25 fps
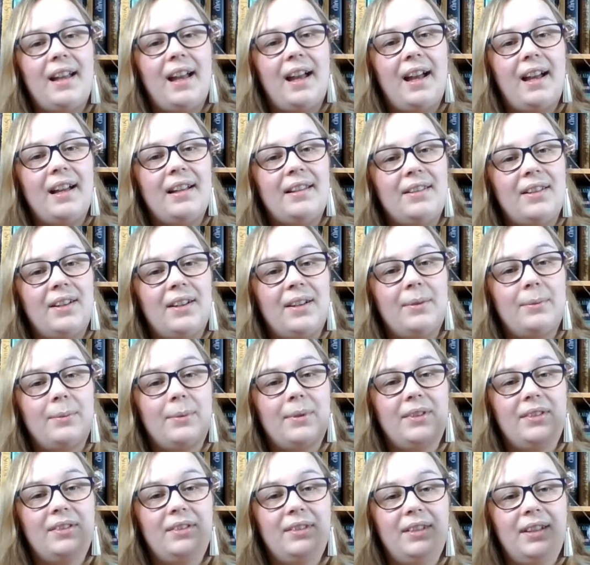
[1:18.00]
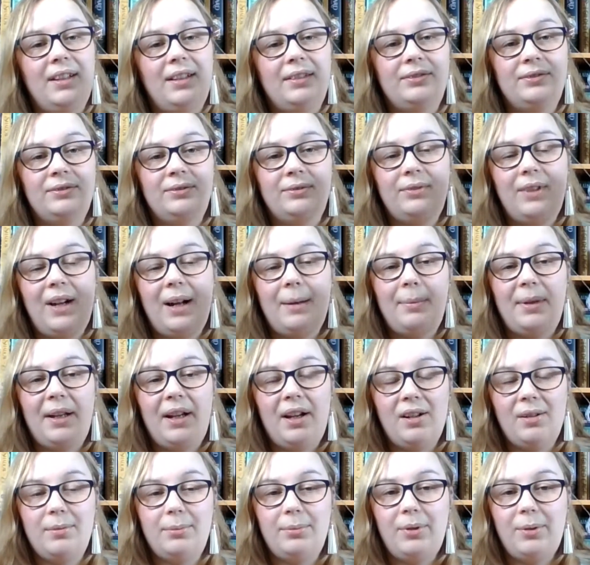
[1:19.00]
And I will wrap it
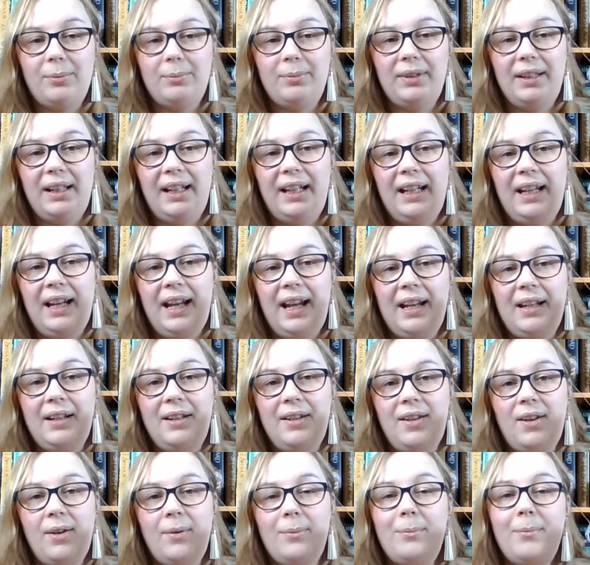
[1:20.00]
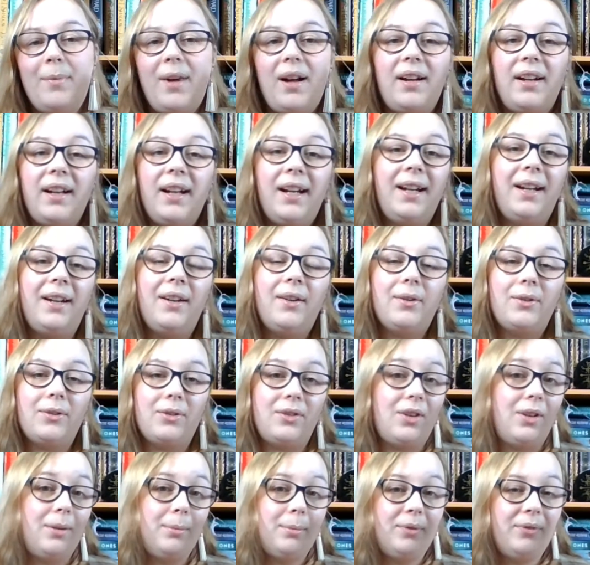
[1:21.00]
up properly in my
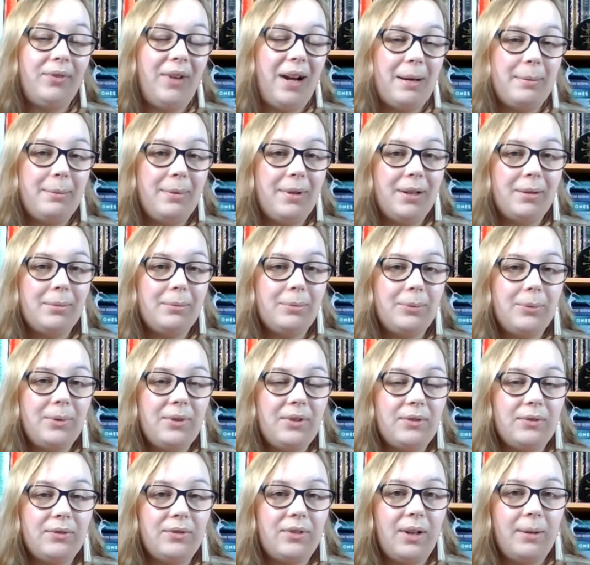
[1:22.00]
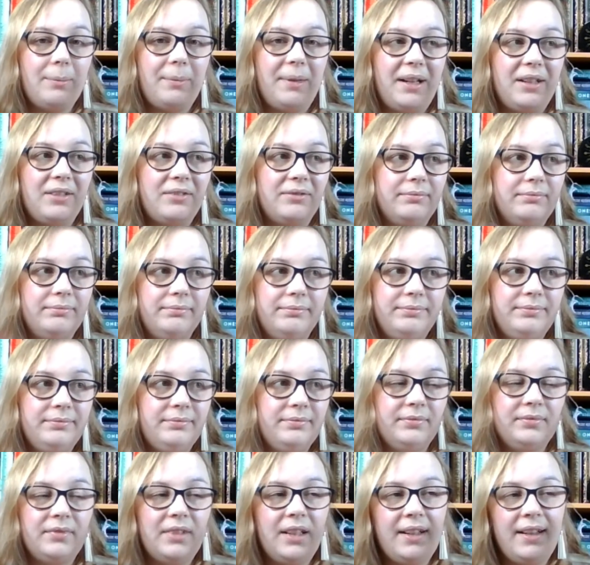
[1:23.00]
October wrap-up, which will come out
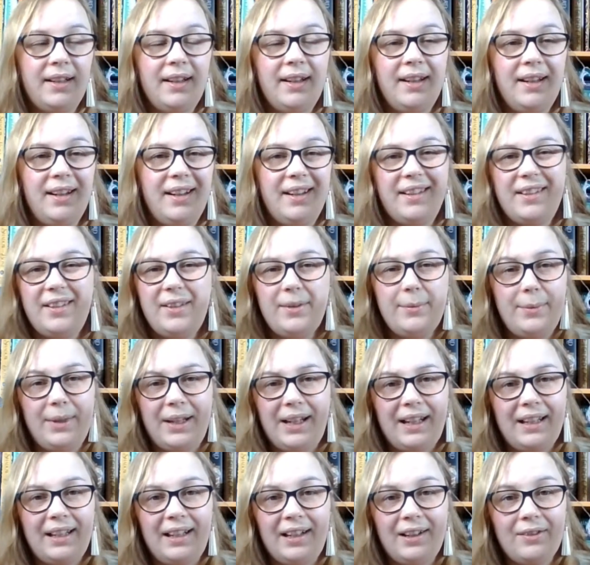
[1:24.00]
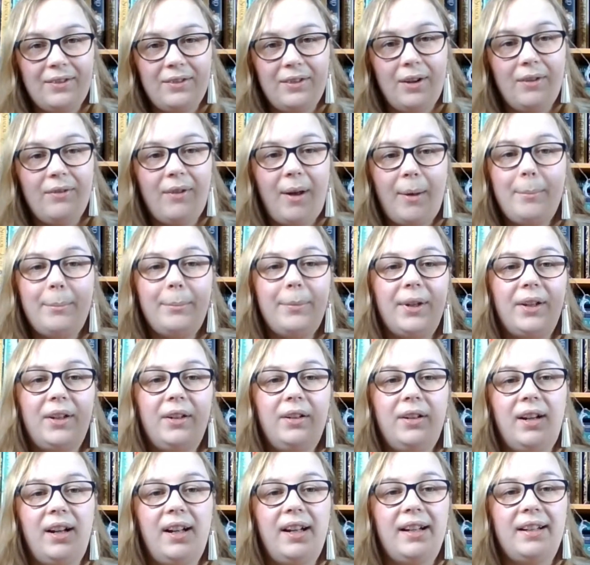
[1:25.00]
the beginning of November,
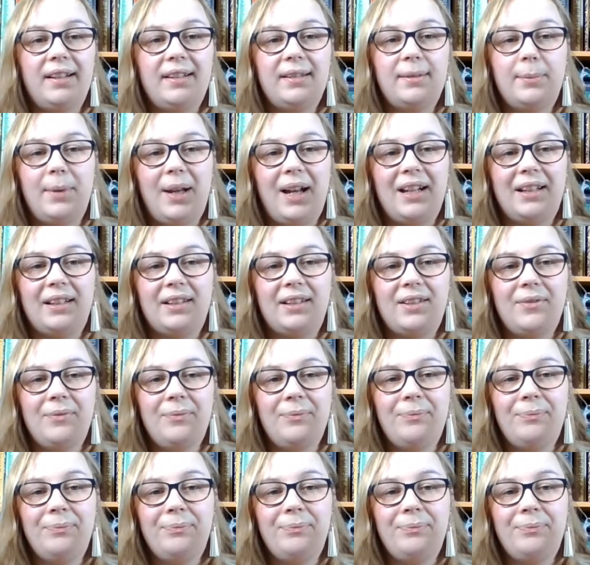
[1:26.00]
I expect.